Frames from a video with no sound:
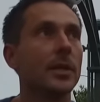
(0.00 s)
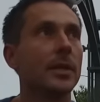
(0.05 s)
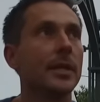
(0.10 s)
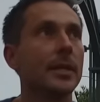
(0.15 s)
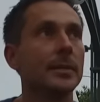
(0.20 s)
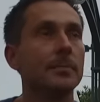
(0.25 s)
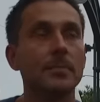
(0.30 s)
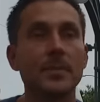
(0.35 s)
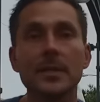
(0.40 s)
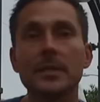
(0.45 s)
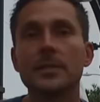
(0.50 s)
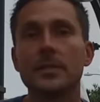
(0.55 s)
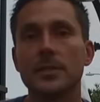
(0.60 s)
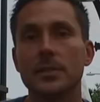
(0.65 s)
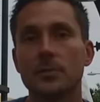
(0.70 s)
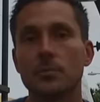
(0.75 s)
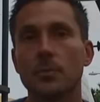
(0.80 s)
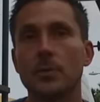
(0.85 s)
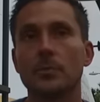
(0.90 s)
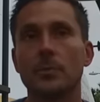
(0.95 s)
in
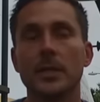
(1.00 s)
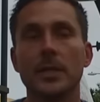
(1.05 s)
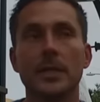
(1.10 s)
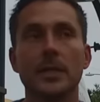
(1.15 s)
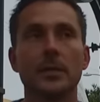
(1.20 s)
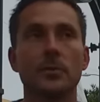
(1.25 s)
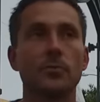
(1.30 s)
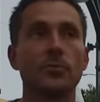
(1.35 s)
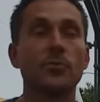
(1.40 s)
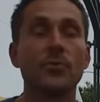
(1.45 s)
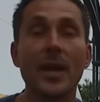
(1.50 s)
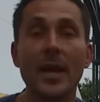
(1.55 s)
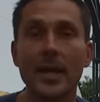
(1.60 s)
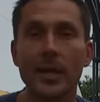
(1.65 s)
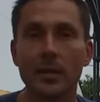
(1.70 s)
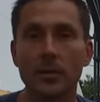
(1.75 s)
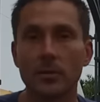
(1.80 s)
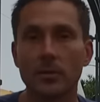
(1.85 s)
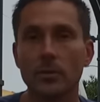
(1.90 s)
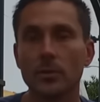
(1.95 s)
business when we
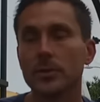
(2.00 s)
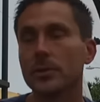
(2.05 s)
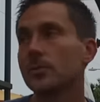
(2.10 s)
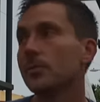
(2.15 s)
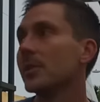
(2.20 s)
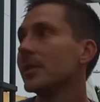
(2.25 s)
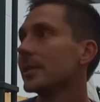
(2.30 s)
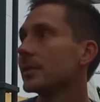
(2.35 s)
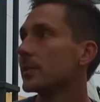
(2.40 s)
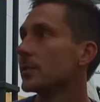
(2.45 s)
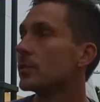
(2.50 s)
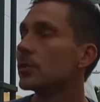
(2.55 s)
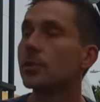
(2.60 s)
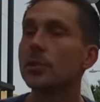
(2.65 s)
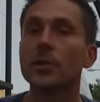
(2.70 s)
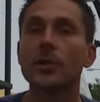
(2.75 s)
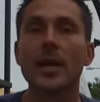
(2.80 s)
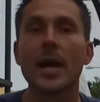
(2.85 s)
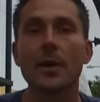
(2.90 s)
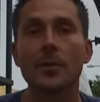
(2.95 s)
fail or something doesn't
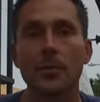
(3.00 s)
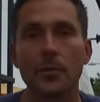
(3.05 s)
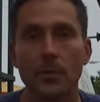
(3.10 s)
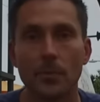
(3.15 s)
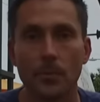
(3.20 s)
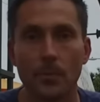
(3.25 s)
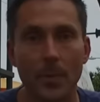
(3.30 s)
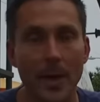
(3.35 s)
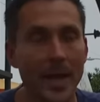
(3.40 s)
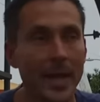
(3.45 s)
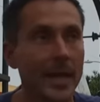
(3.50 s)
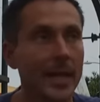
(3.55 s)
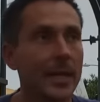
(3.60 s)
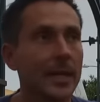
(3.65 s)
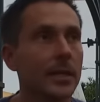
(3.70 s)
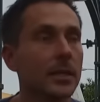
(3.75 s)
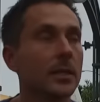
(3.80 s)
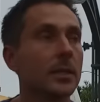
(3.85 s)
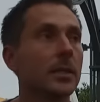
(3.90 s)
turn out the way